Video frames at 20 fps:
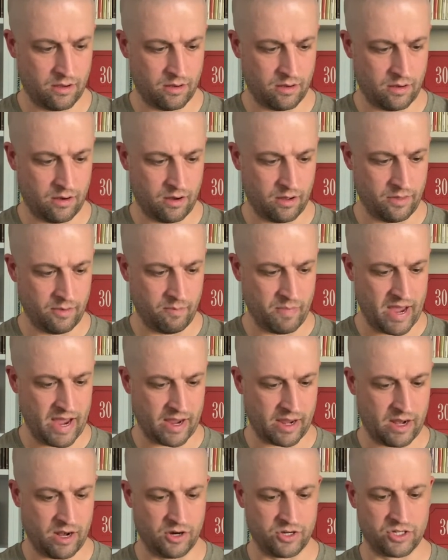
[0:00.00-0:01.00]
on the
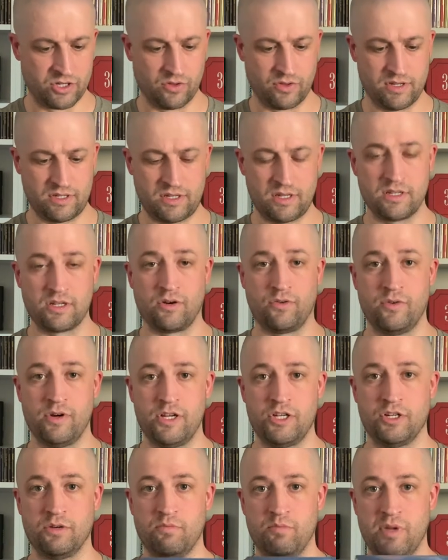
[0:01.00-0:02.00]
back here. So this is a
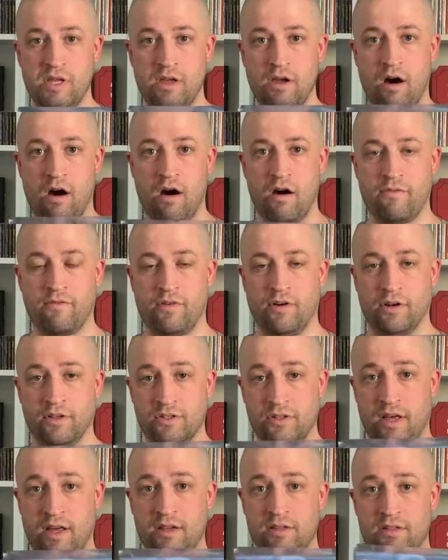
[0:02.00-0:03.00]
Region B offering.
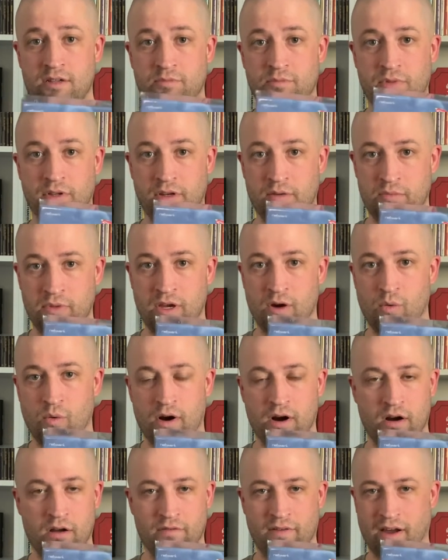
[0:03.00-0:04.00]
So that is something to be
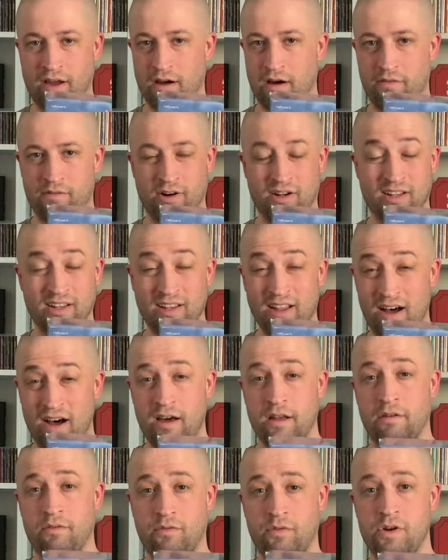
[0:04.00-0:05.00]
aware of. I cover a
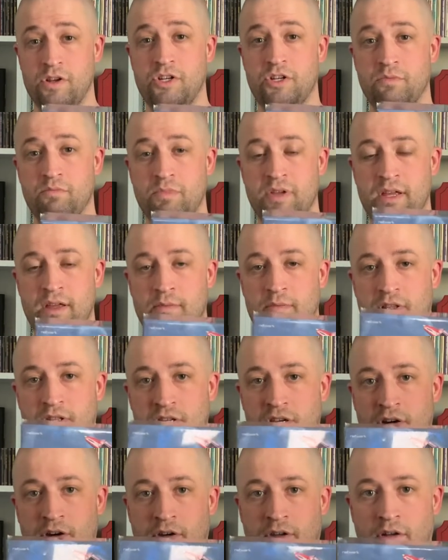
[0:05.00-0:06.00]
lot of Region B
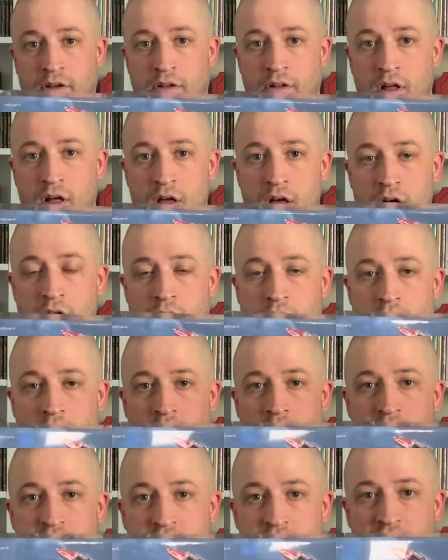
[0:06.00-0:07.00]
material
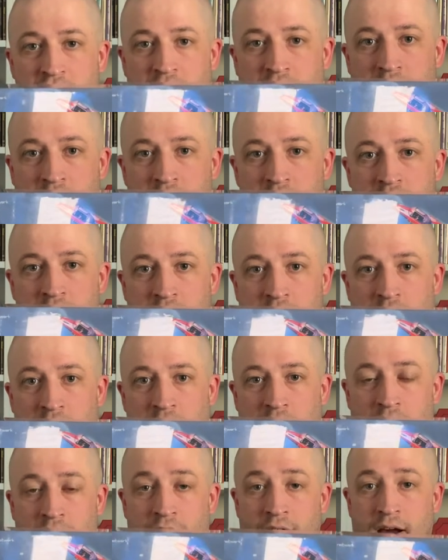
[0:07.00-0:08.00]
on this channel. So you'll
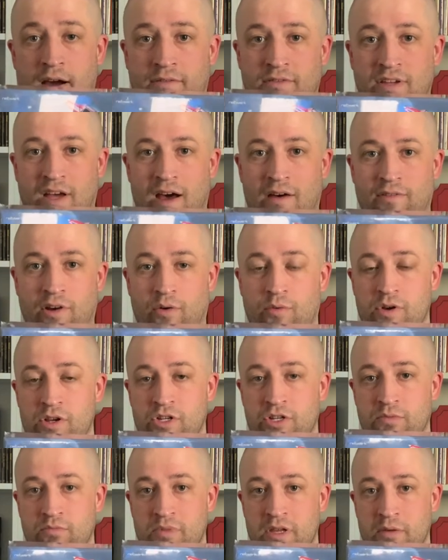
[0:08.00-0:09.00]
either have to have a
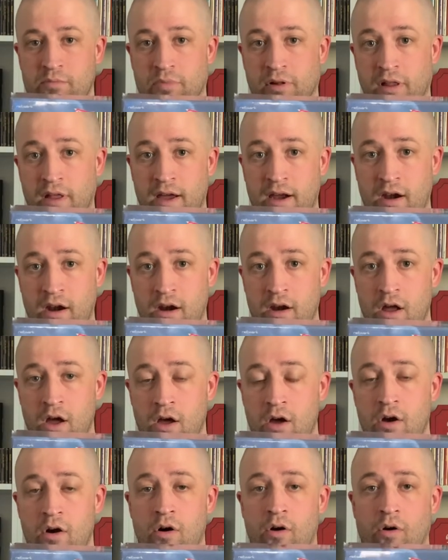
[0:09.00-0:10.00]
Region B player
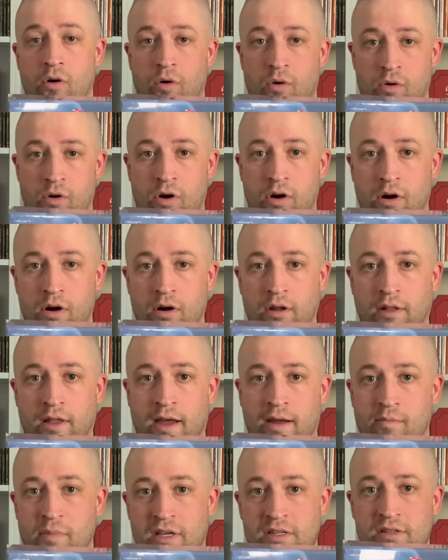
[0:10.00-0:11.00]
or
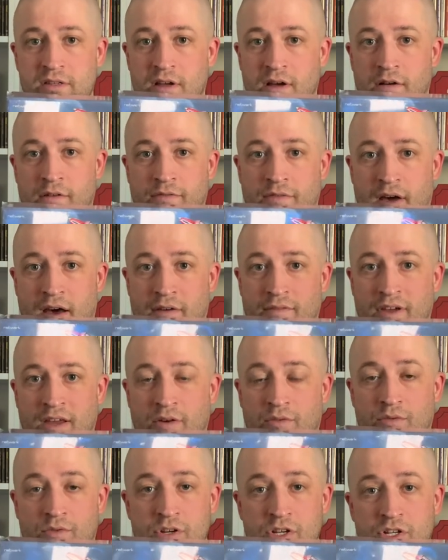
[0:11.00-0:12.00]
like myself have a
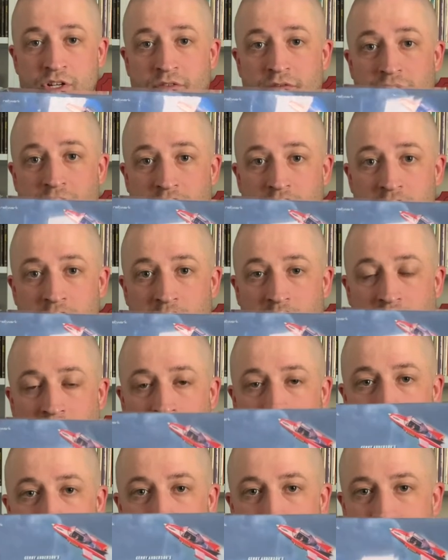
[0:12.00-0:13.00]
region free
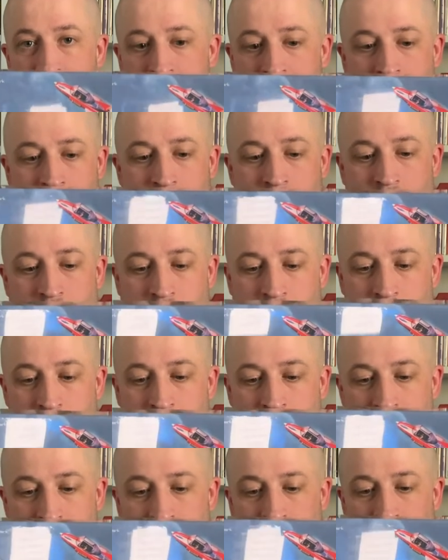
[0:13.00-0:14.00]
player, which is the route that I
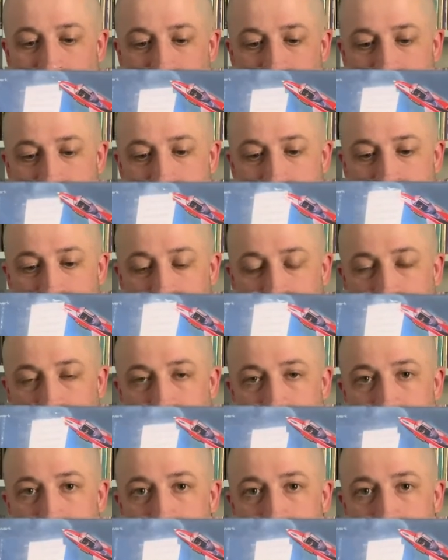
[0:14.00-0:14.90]
would definitely suggest.